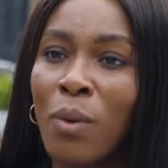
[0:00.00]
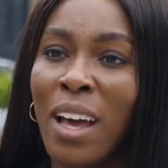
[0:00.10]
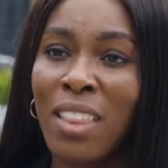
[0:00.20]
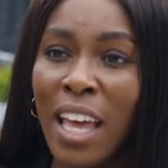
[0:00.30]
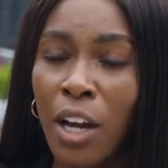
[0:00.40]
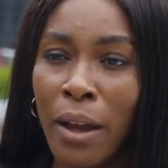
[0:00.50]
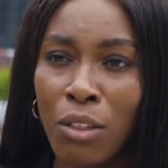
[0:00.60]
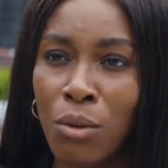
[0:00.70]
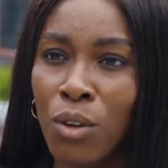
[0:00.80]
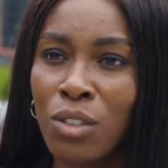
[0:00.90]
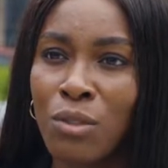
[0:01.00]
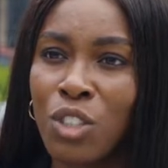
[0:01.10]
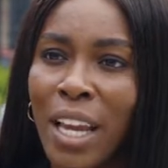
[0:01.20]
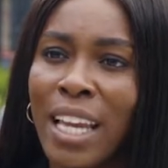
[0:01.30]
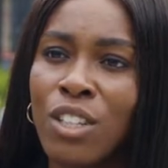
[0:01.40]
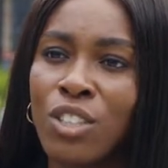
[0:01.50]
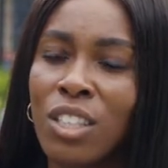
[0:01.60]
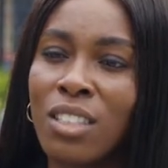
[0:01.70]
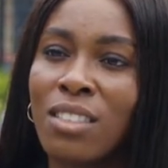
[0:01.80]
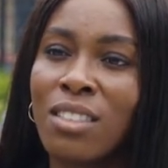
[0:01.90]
where they're going through lots of change, and